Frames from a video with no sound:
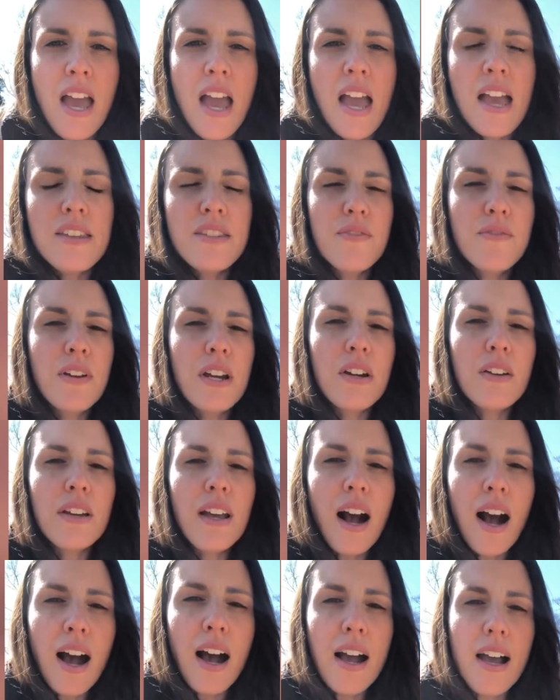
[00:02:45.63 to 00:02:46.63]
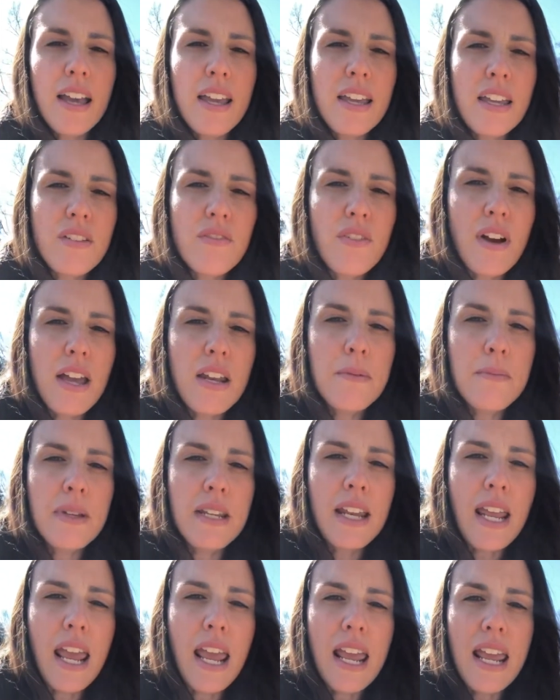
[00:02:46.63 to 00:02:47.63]
It's very high in
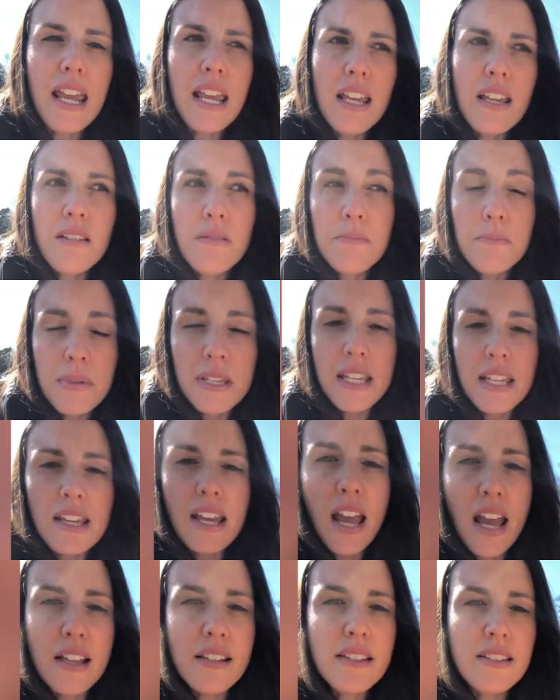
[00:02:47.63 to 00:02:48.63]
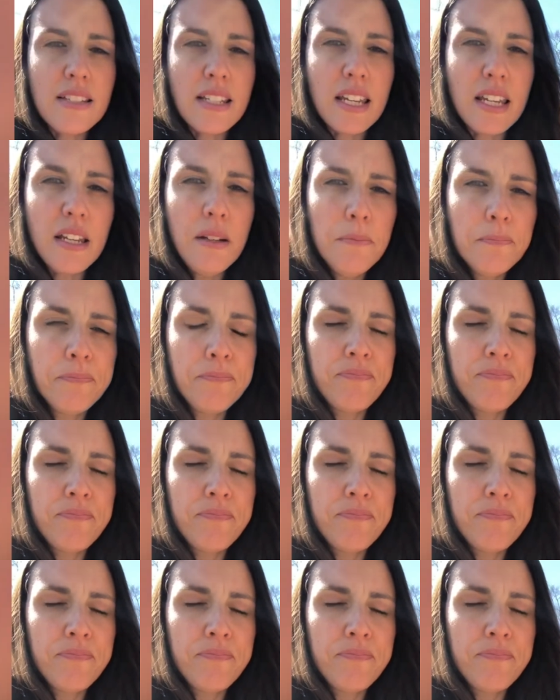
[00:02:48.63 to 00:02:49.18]
vitamin A, B, and C,